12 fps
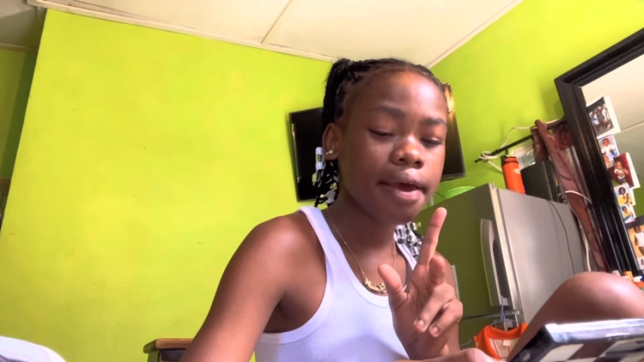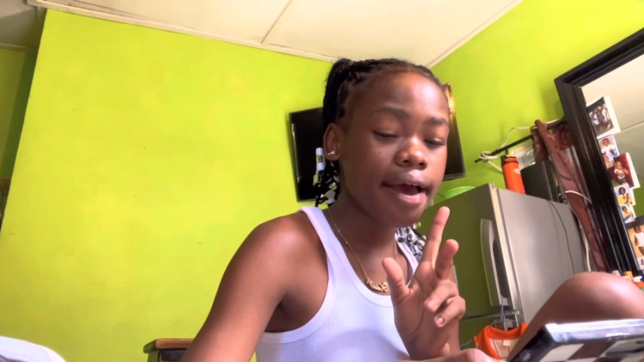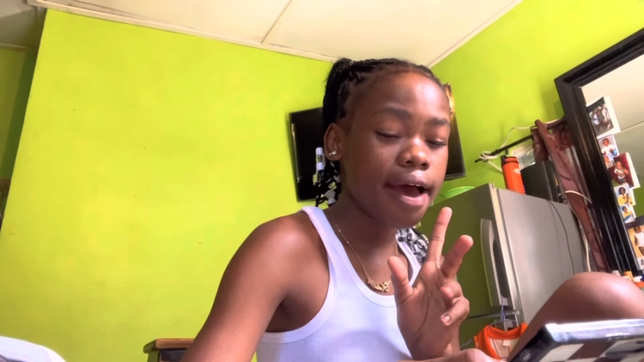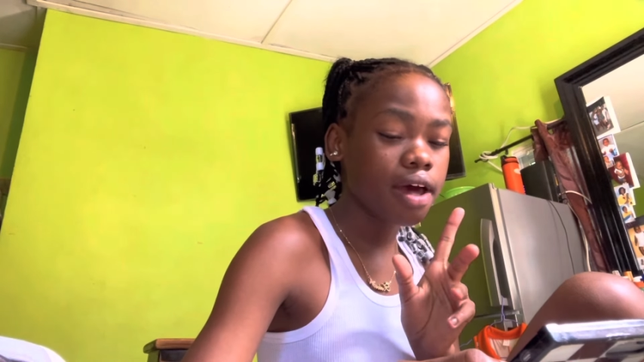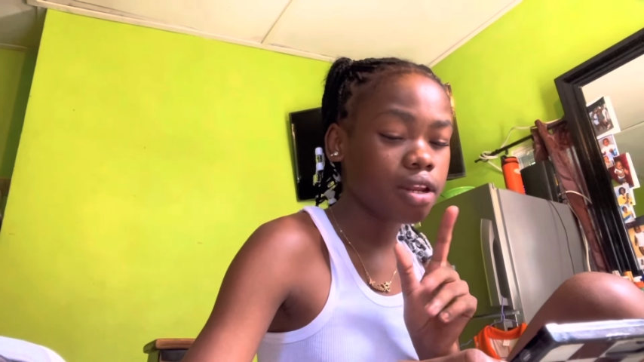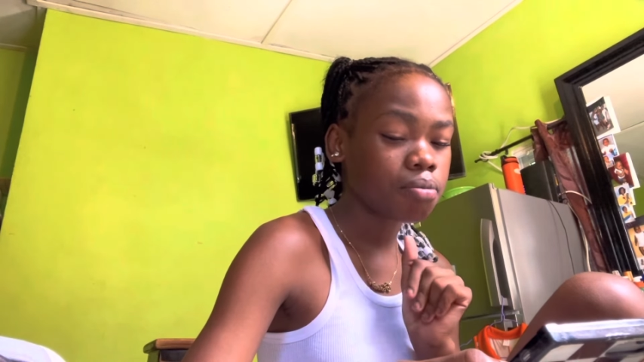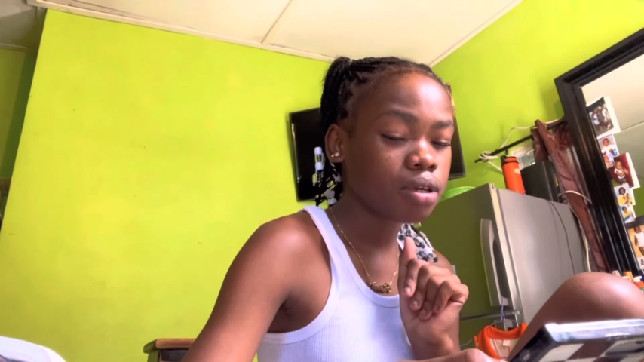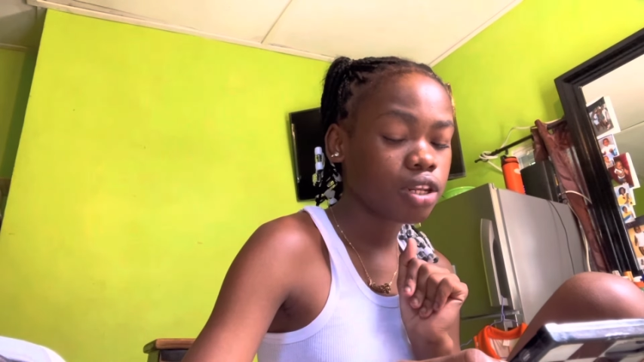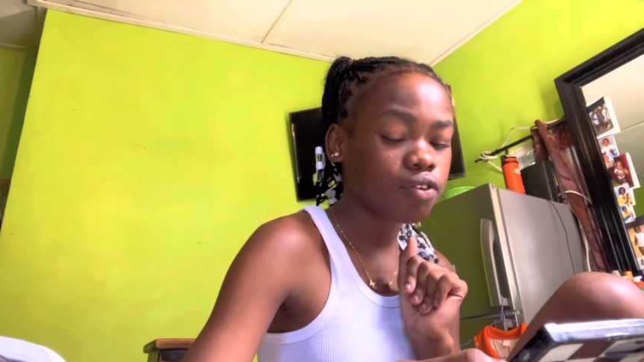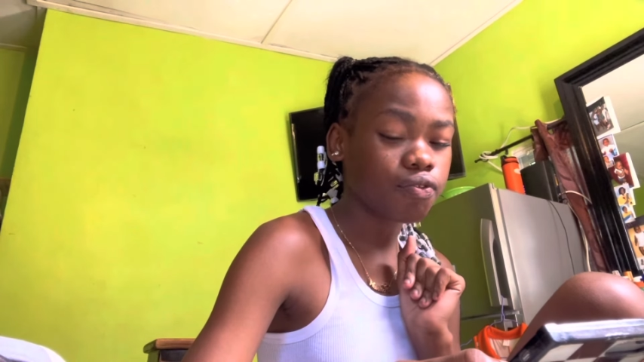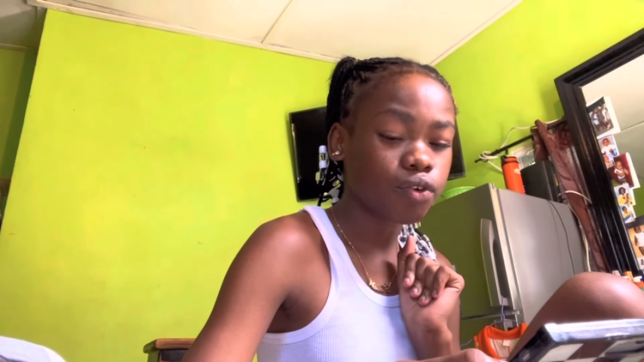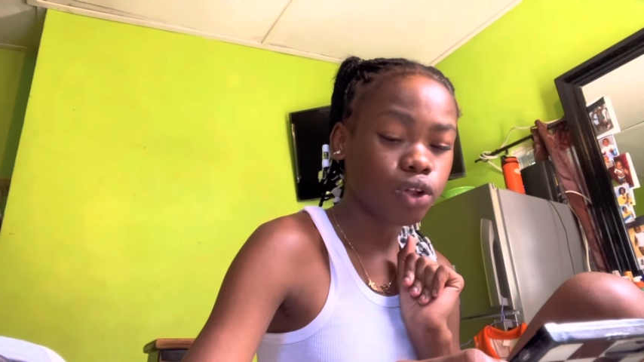add a
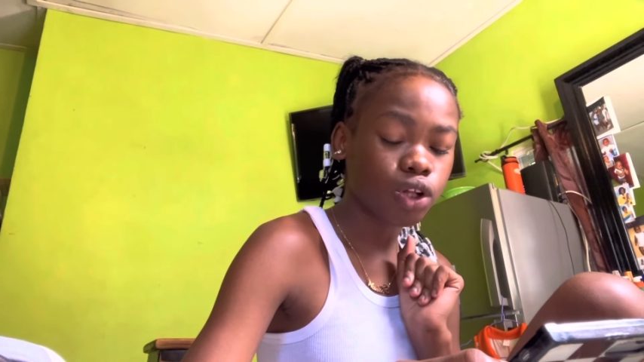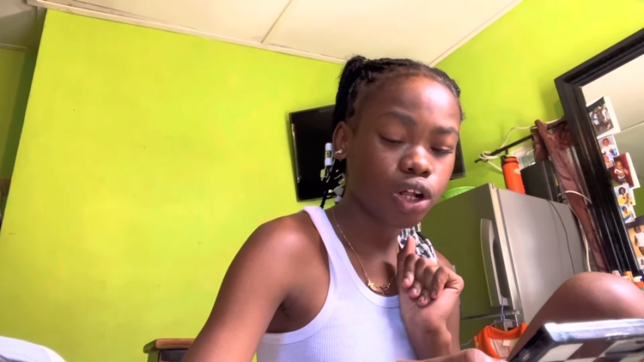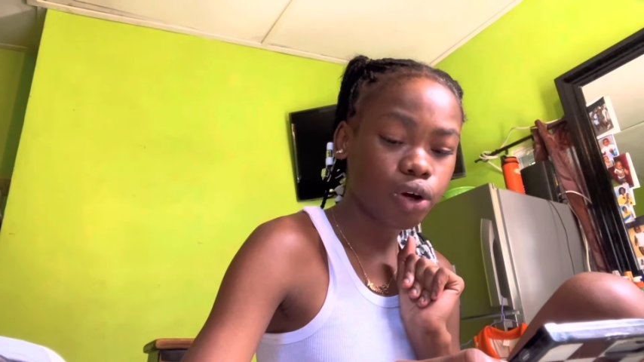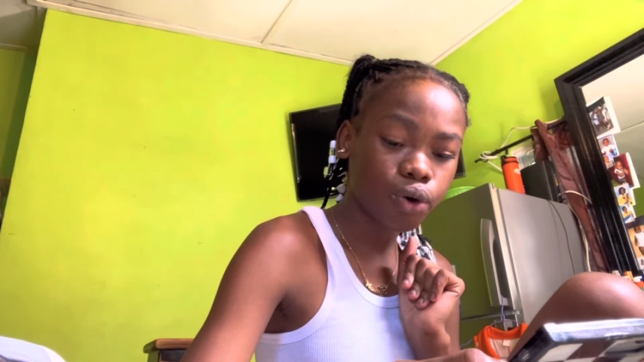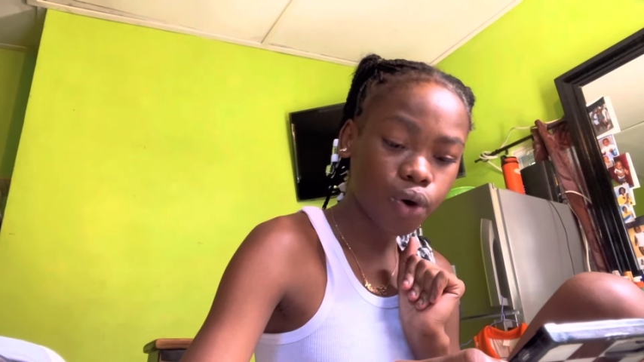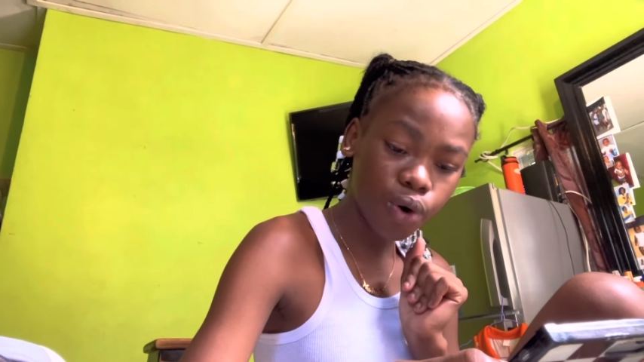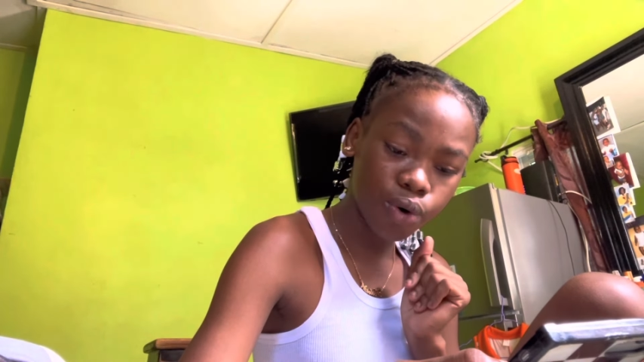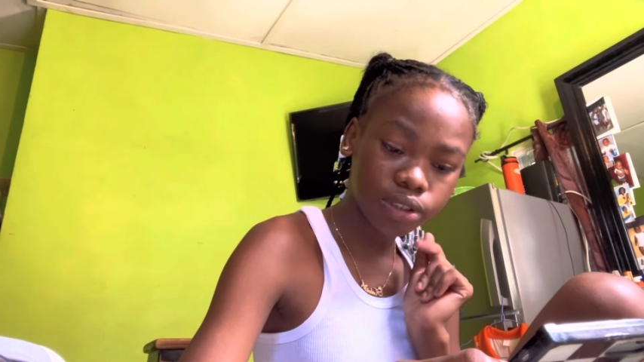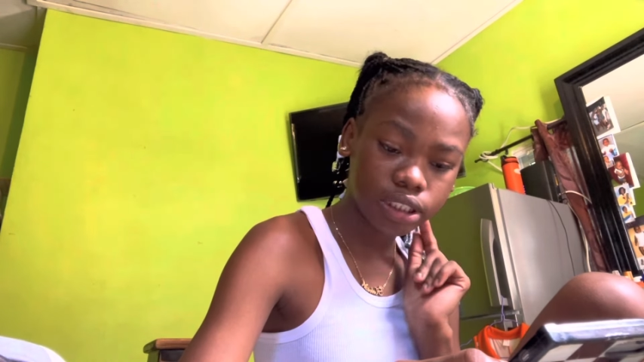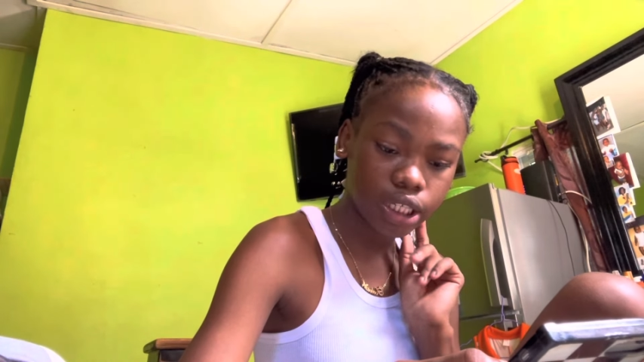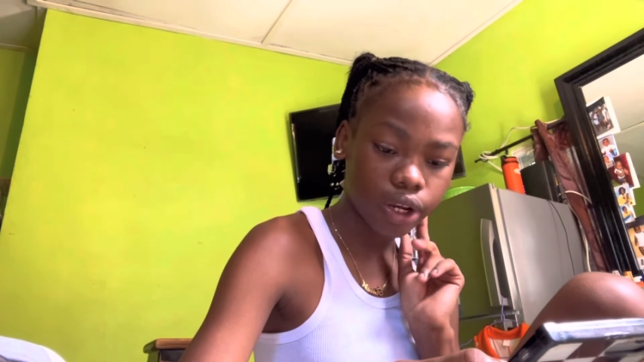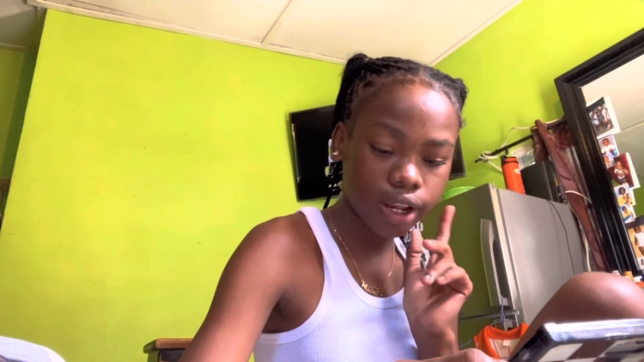meaningful quote
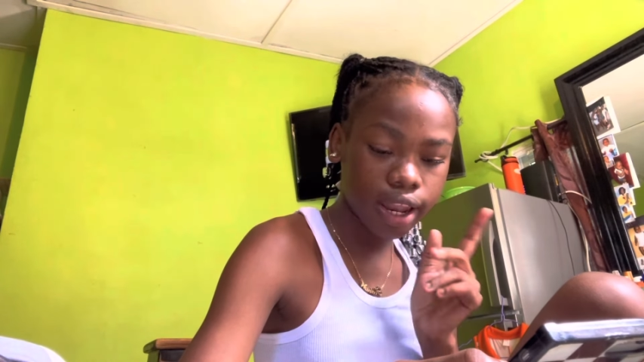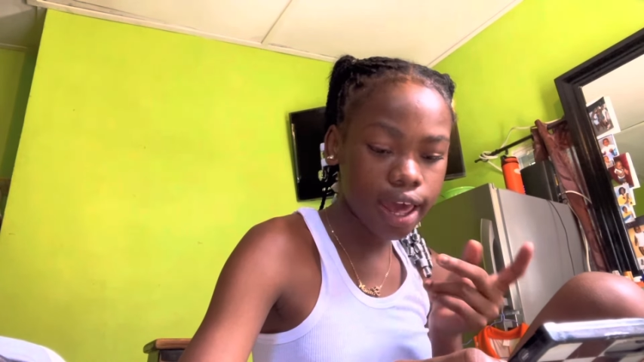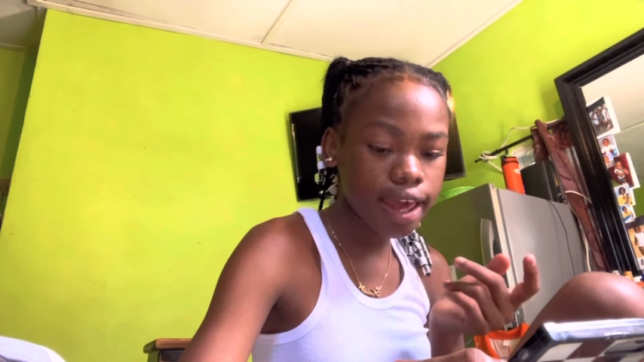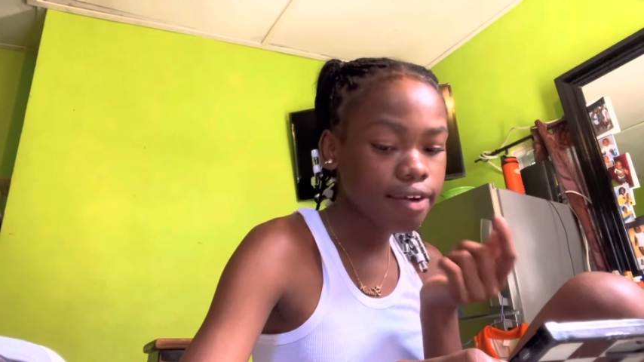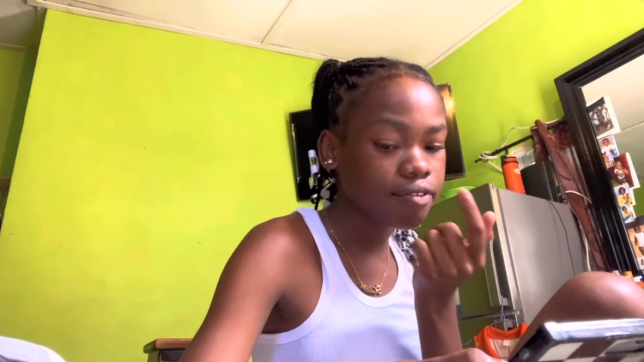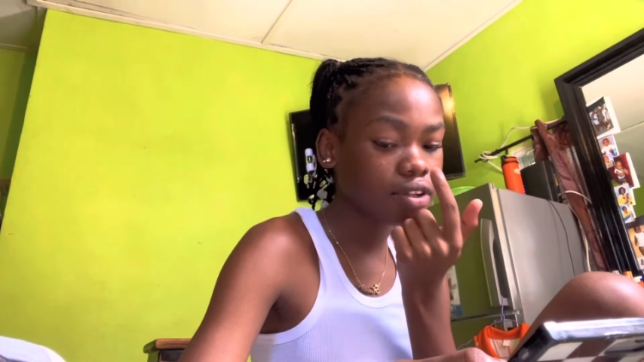to your life,